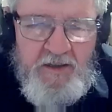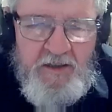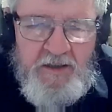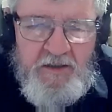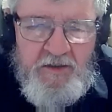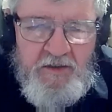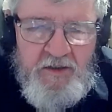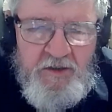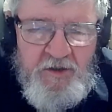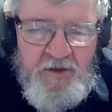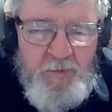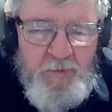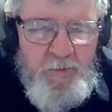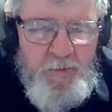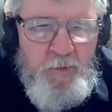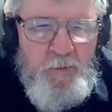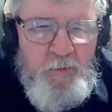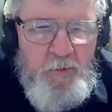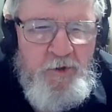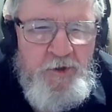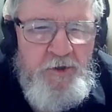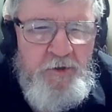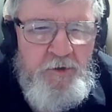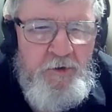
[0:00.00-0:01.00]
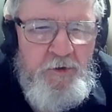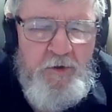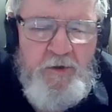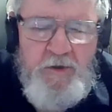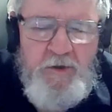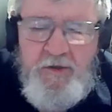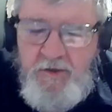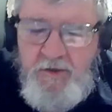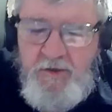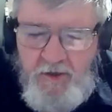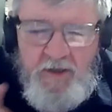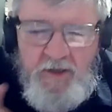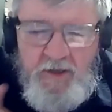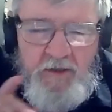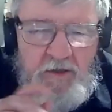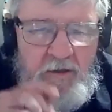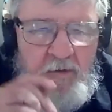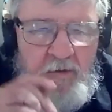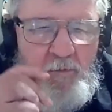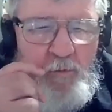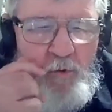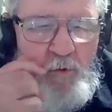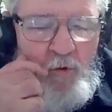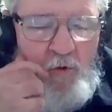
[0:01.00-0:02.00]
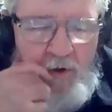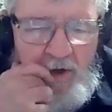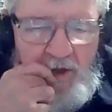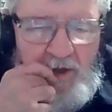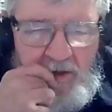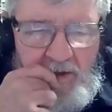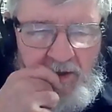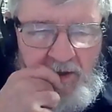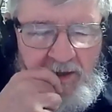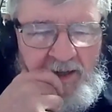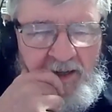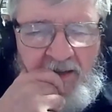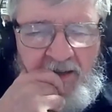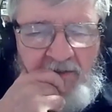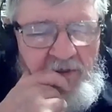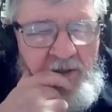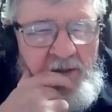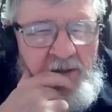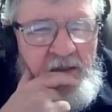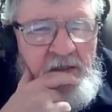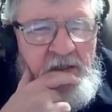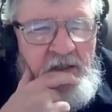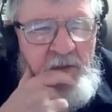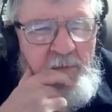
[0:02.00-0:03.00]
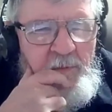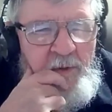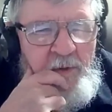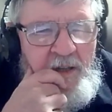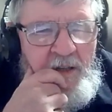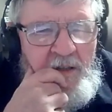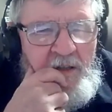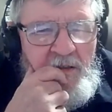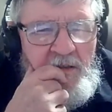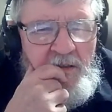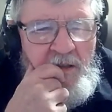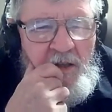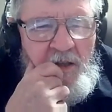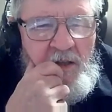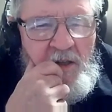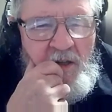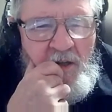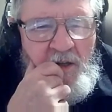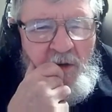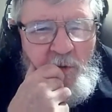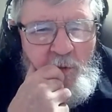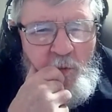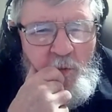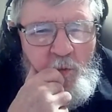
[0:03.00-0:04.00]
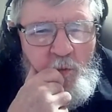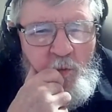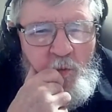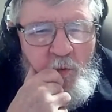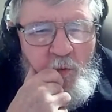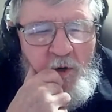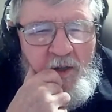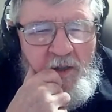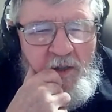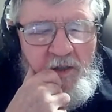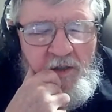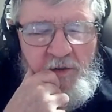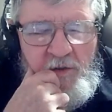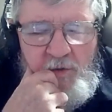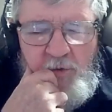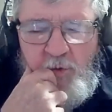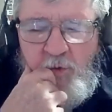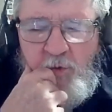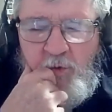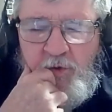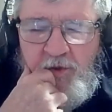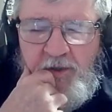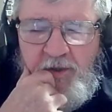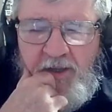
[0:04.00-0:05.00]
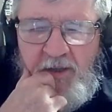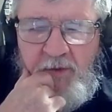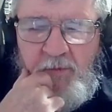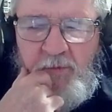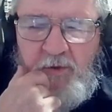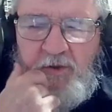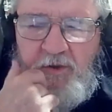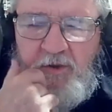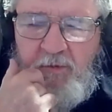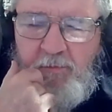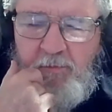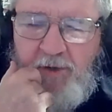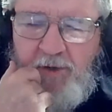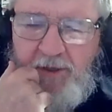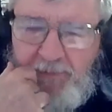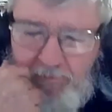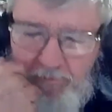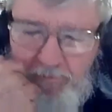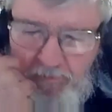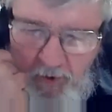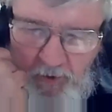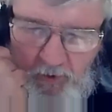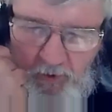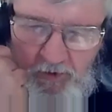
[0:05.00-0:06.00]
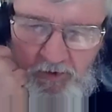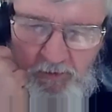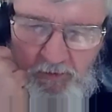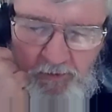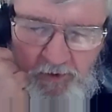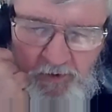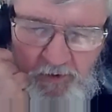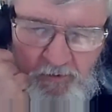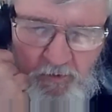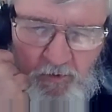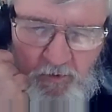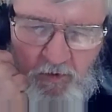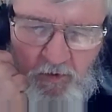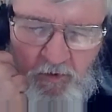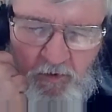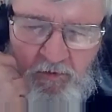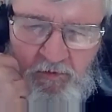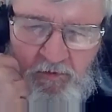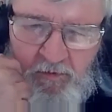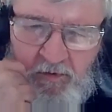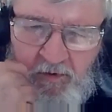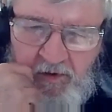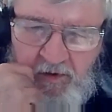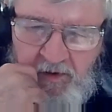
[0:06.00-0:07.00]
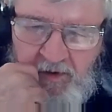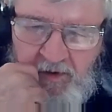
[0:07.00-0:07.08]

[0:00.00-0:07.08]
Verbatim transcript: that in, in some of your material that's not in the book that I have to ask about. What you said when you met Marilyn Monroe?